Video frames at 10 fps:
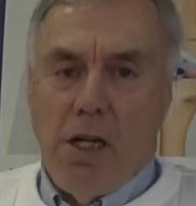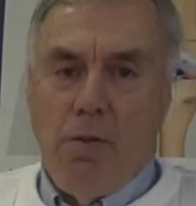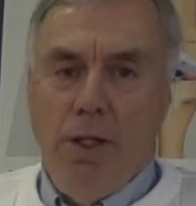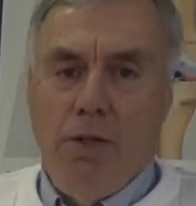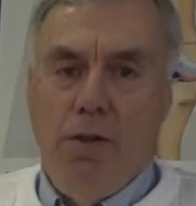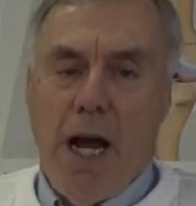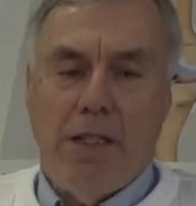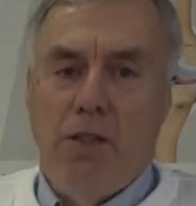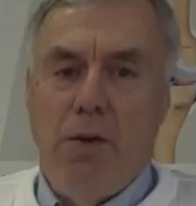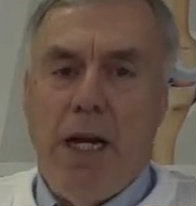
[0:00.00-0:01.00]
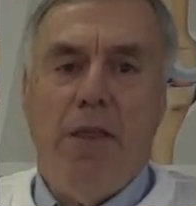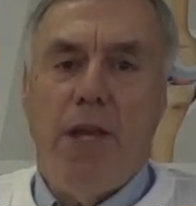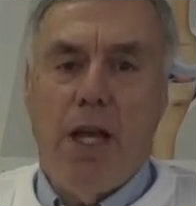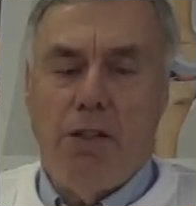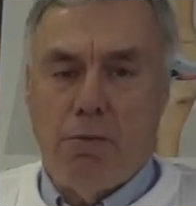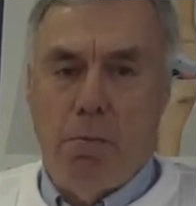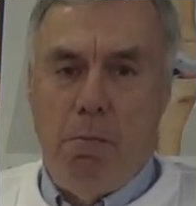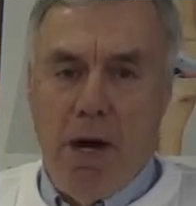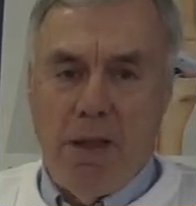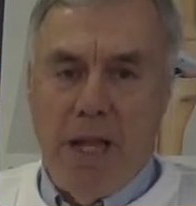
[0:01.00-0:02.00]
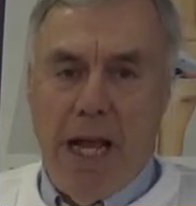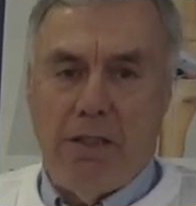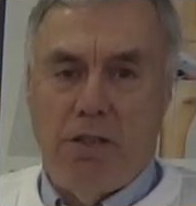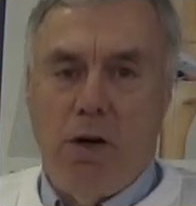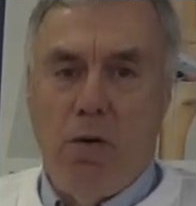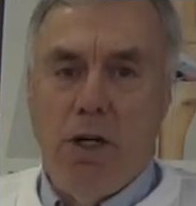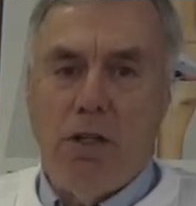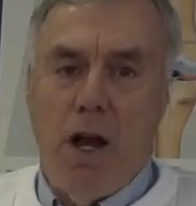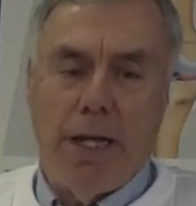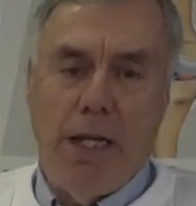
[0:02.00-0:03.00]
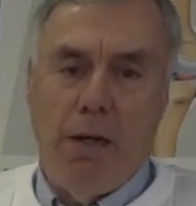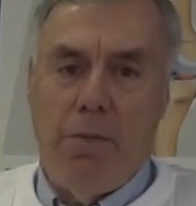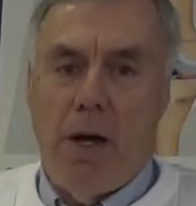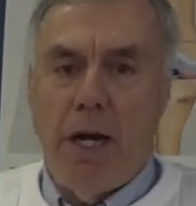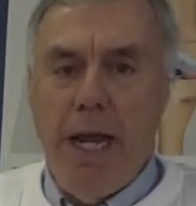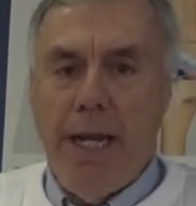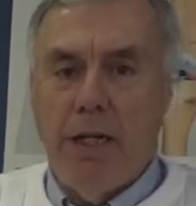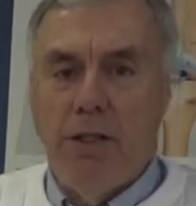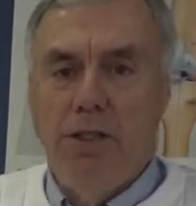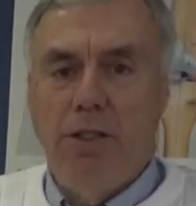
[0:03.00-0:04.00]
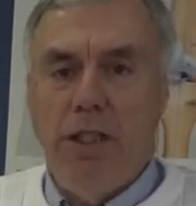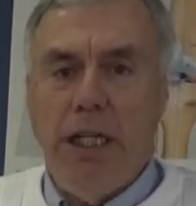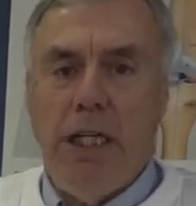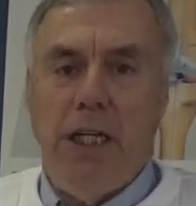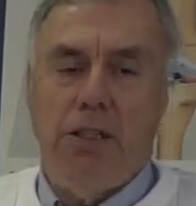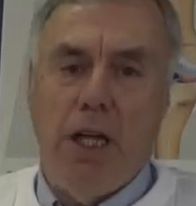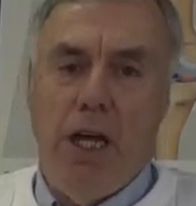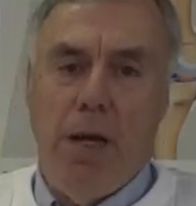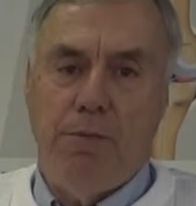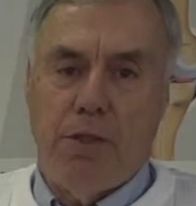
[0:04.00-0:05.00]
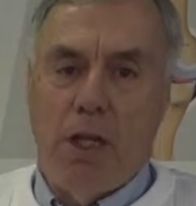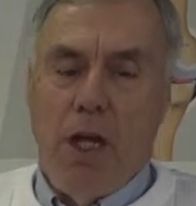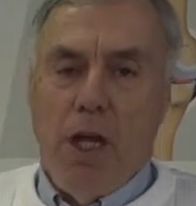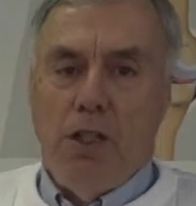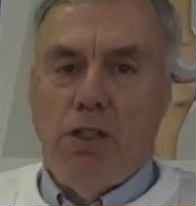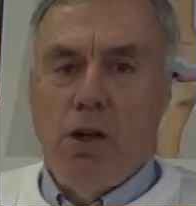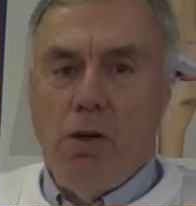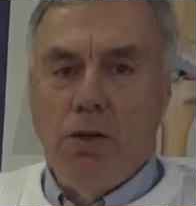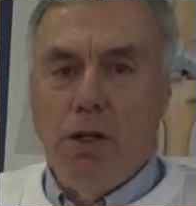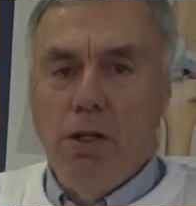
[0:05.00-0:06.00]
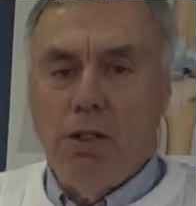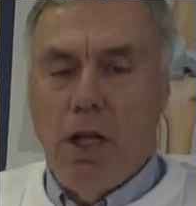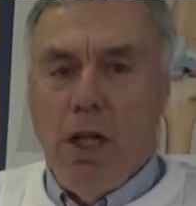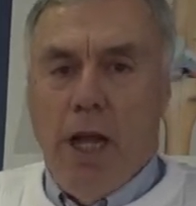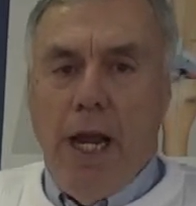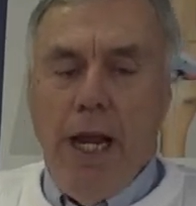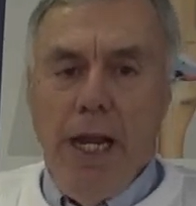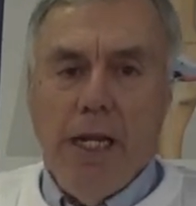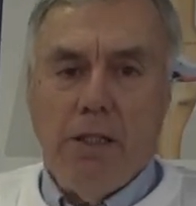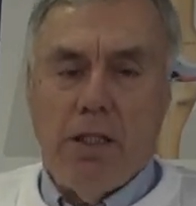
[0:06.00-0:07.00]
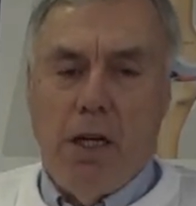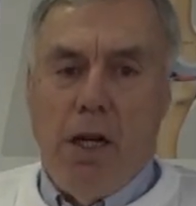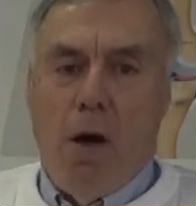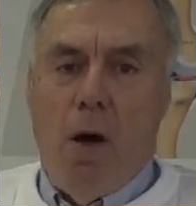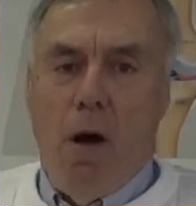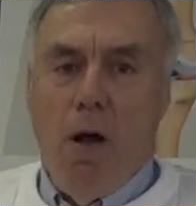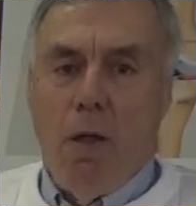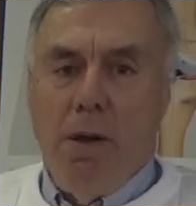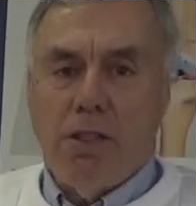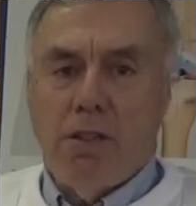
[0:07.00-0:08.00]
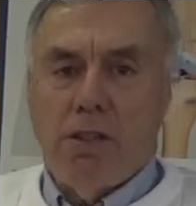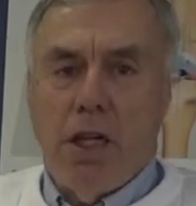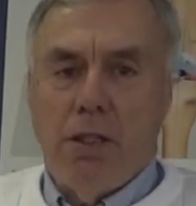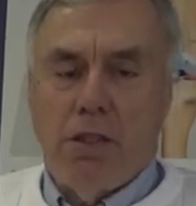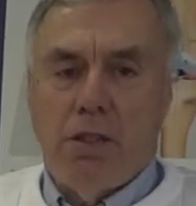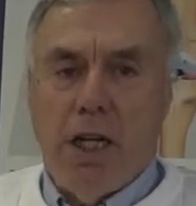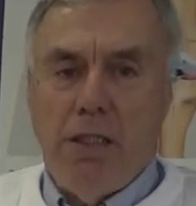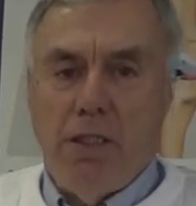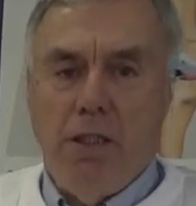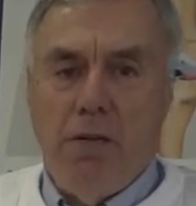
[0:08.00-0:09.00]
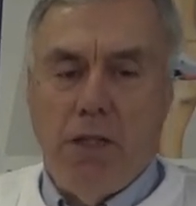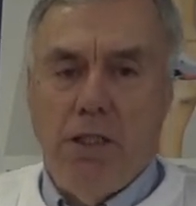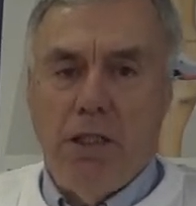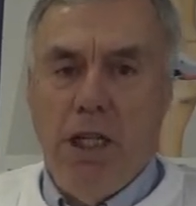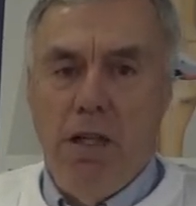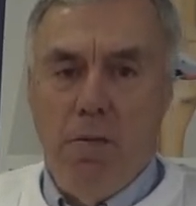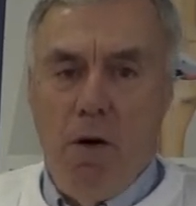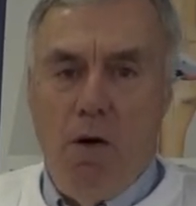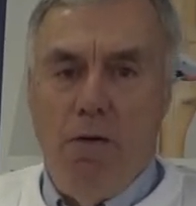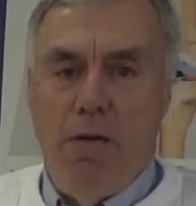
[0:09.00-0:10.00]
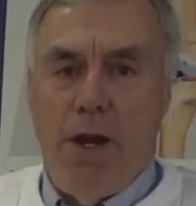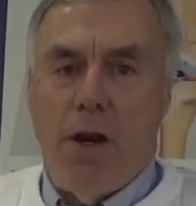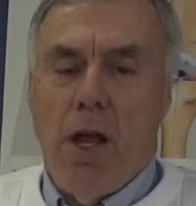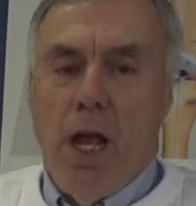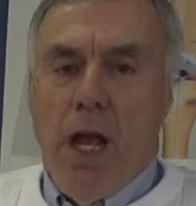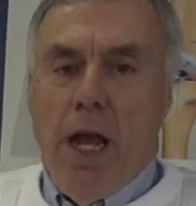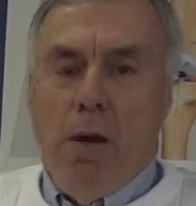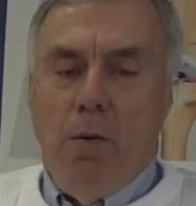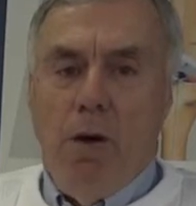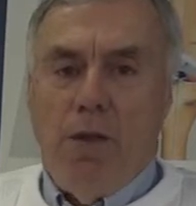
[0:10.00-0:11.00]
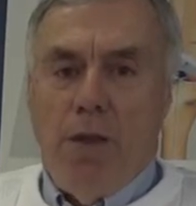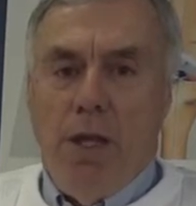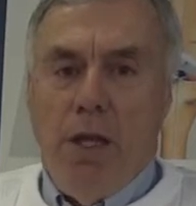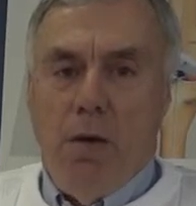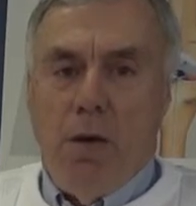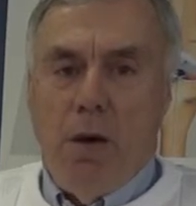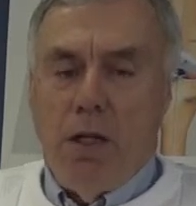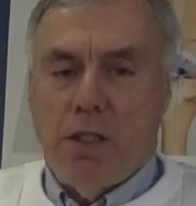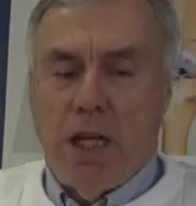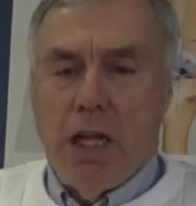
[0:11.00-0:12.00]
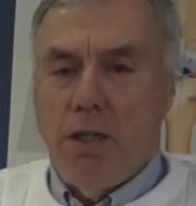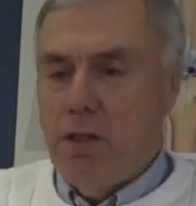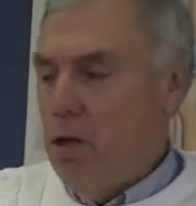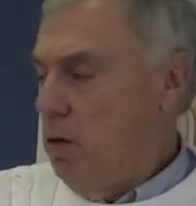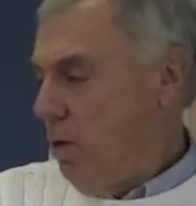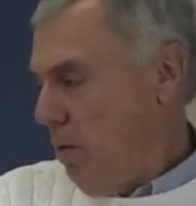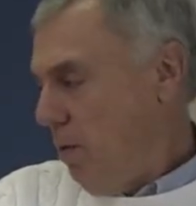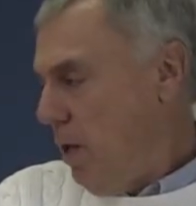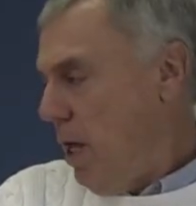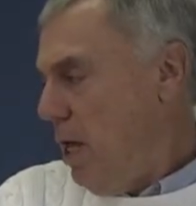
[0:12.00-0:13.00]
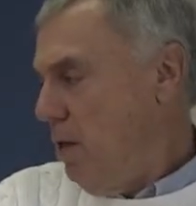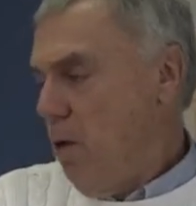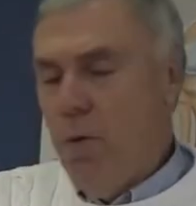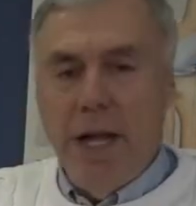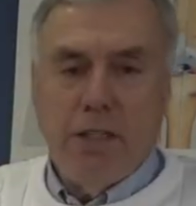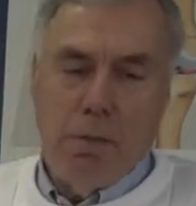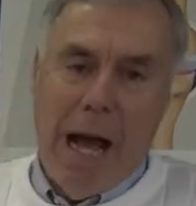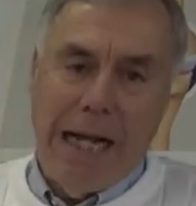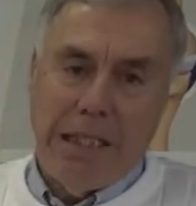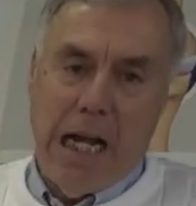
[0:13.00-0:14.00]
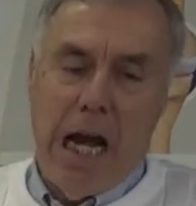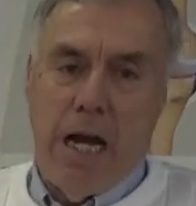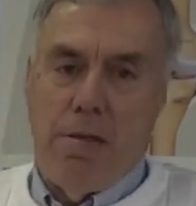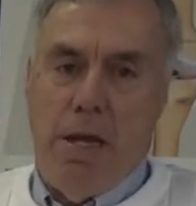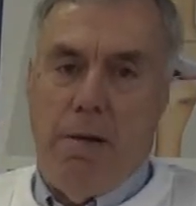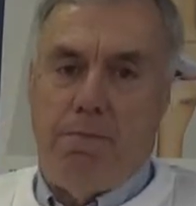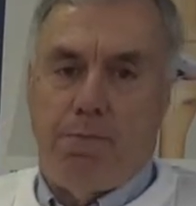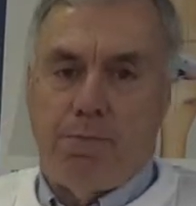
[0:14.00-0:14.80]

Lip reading: We do not do anything else but that. So we're talking about ankles, knees, hips, shoulders, hands, all the musculoskeletal sites, and you can see them over there with the skeletal and the red spots on them.